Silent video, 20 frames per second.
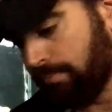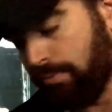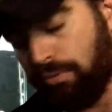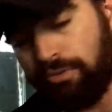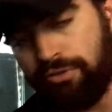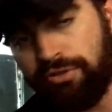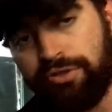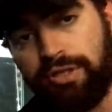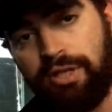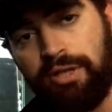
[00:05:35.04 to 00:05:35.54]

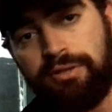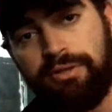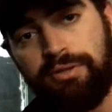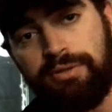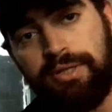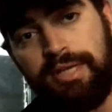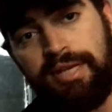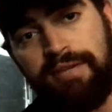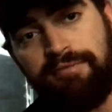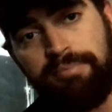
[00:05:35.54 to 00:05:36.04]
Pour slow. You
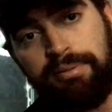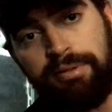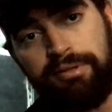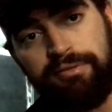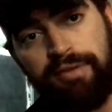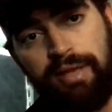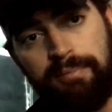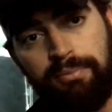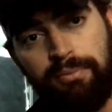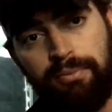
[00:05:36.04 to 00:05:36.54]
can even put a
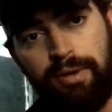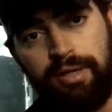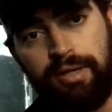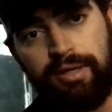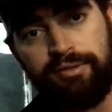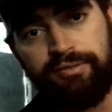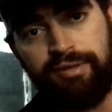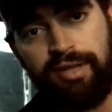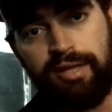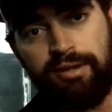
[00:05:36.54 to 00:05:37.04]
Tupperware
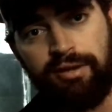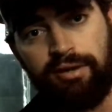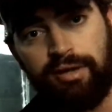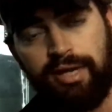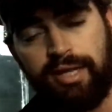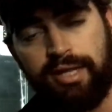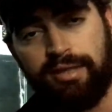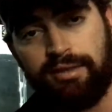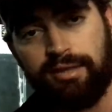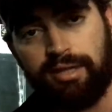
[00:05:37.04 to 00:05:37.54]
container
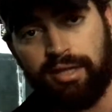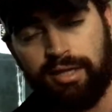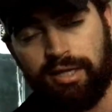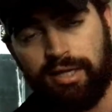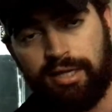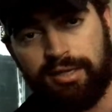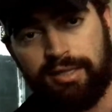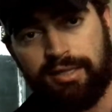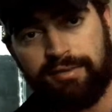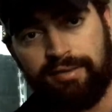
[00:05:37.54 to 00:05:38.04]
in
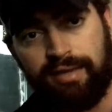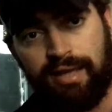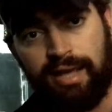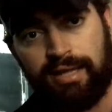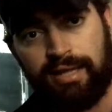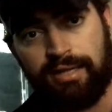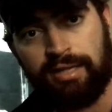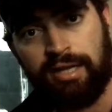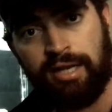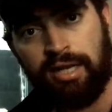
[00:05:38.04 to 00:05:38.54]
the
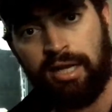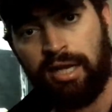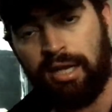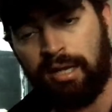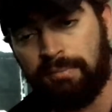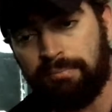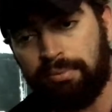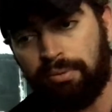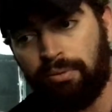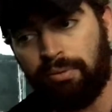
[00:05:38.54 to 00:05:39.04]
tank,
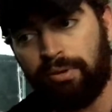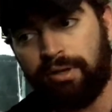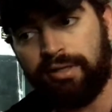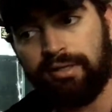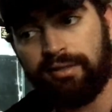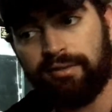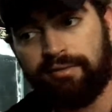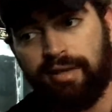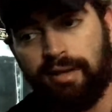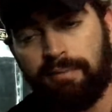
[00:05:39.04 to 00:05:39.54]
pour
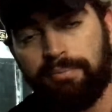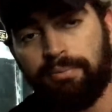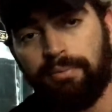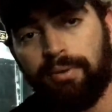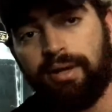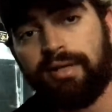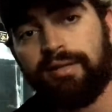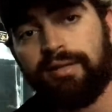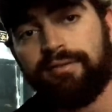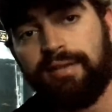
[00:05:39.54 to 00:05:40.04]
into the
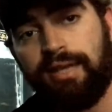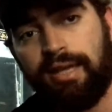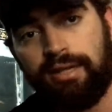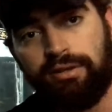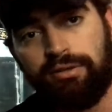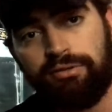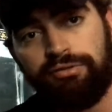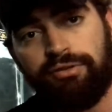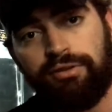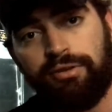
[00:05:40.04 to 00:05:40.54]
Tupperware
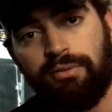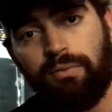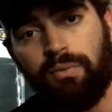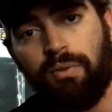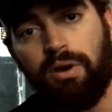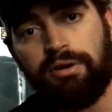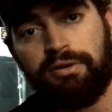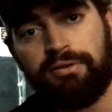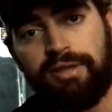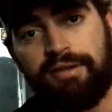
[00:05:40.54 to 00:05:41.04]
container so the
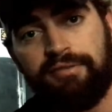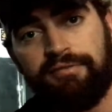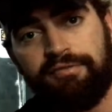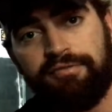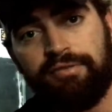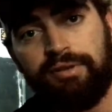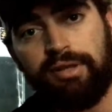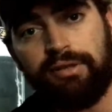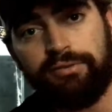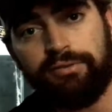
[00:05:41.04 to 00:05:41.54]
water then
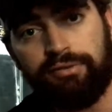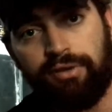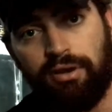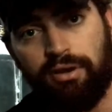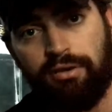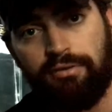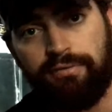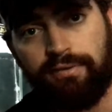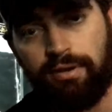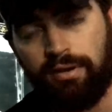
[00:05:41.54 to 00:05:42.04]
flows
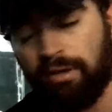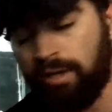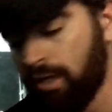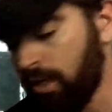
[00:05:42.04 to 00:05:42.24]
over.